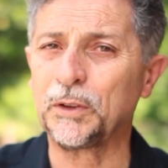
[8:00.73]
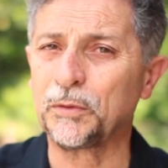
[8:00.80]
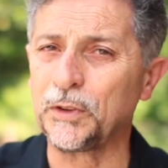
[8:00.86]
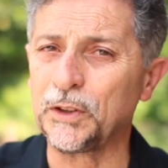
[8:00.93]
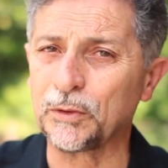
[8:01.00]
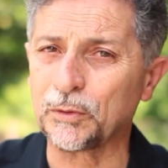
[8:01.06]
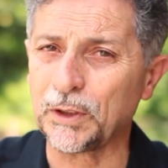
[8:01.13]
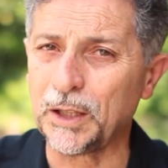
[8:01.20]

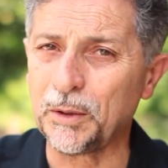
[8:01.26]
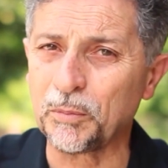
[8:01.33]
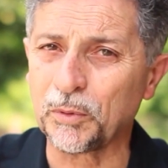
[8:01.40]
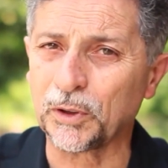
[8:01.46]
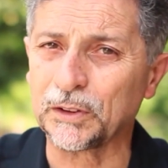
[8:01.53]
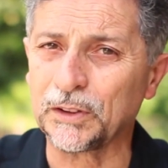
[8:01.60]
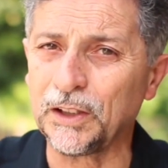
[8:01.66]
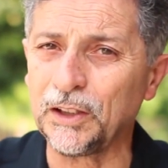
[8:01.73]
moment is
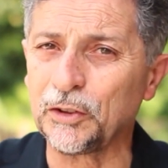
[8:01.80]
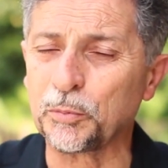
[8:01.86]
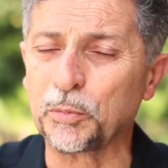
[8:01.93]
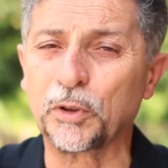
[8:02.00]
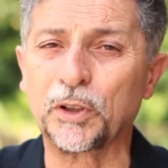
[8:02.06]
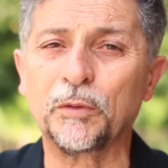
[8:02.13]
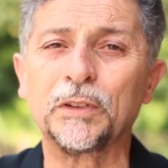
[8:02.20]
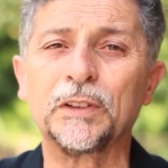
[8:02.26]
important
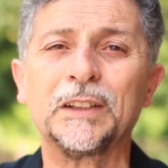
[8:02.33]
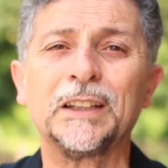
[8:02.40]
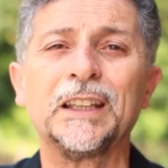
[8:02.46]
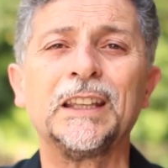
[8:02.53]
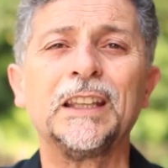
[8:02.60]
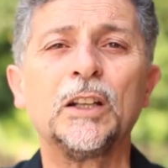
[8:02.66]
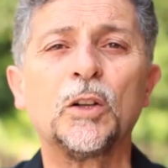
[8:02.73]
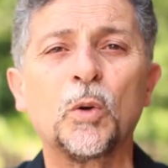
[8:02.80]
because you
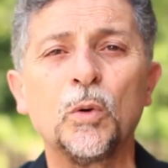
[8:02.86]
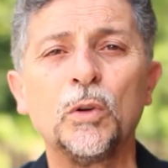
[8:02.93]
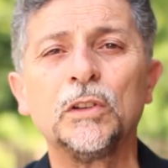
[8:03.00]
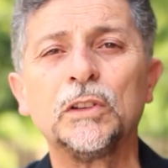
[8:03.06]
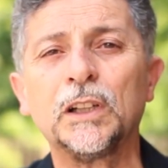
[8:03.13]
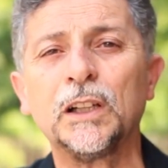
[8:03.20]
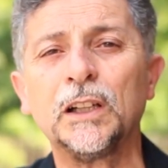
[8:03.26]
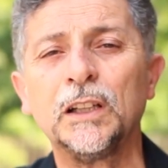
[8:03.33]
find
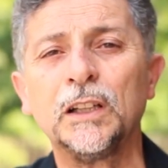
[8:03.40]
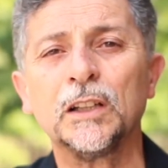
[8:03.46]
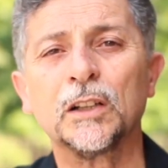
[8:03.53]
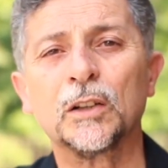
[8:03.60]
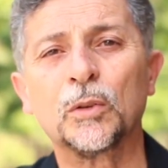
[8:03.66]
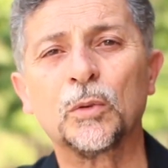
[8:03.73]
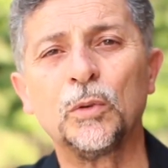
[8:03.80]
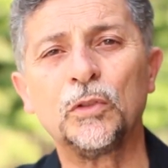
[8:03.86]
consciousnesses of
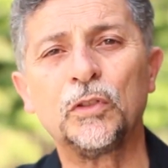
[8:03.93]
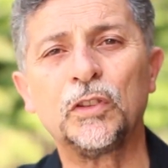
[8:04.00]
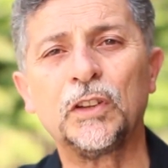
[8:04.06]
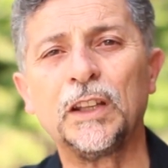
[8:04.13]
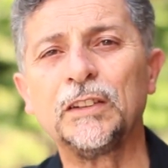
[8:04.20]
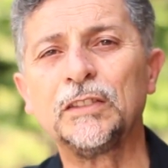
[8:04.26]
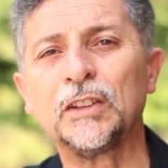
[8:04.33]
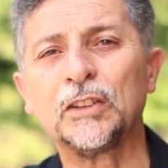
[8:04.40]
all
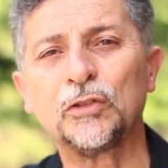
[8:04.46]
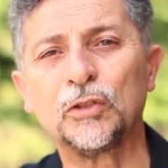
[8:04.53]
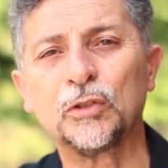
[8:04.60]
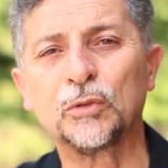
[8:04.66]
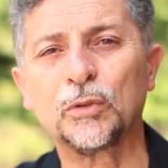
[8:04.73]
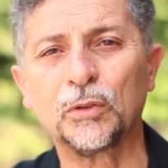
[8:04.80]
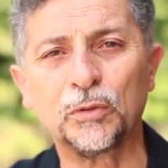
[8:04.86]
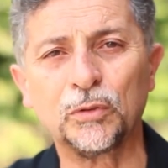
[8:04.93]
levels,
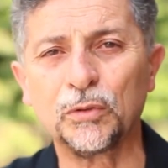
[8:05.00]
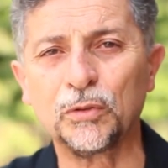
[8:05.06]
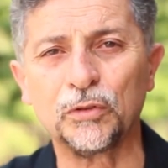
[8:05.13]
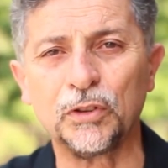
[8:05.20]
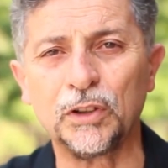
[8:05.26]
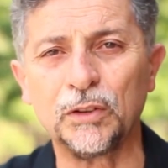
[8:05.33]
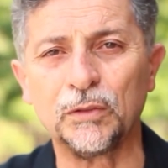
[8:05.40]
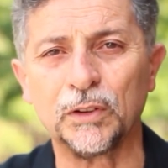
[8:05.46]
which is
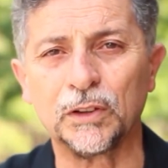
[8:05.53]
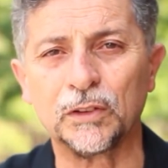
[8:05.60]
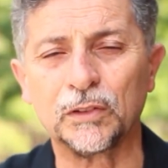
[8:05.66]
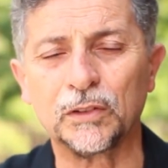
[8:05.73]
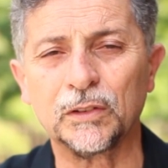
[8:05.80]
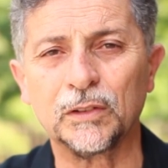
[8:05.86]
really good.